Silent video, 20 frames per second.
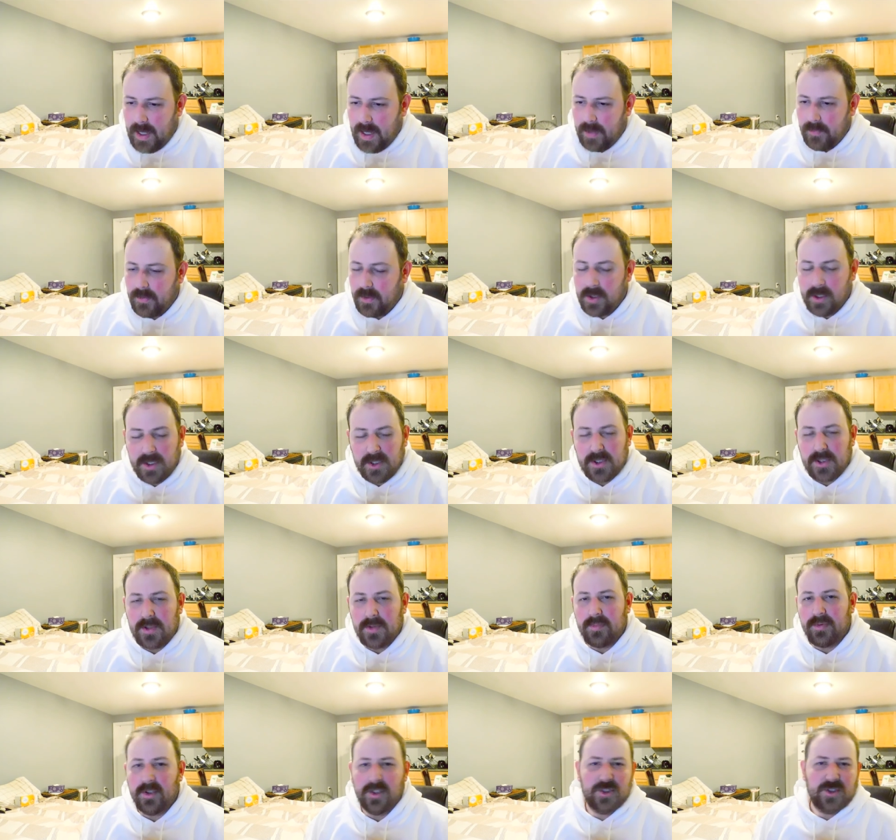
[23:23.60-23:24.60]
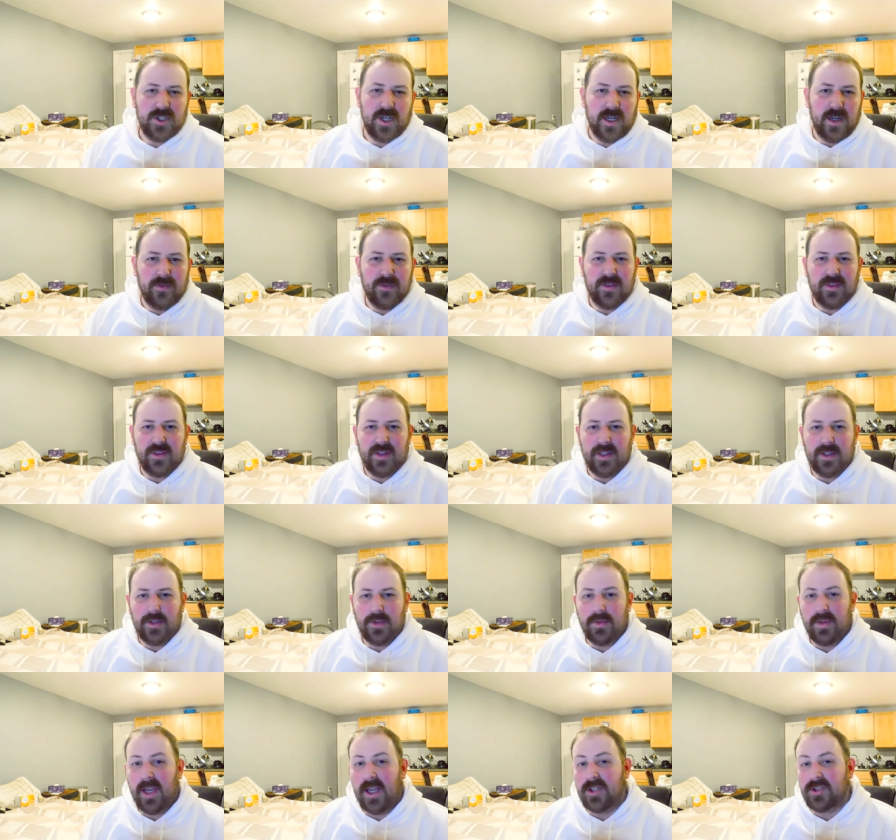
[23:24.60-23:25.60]
I really do appreciate everything.
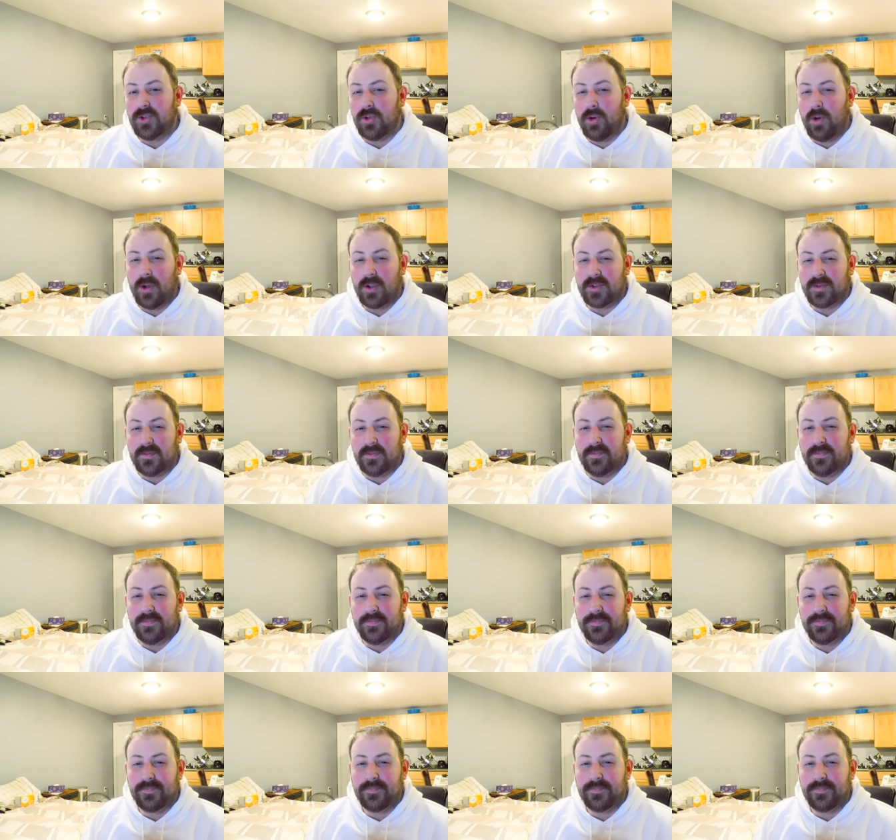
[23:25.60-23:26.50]
You guys are awesome,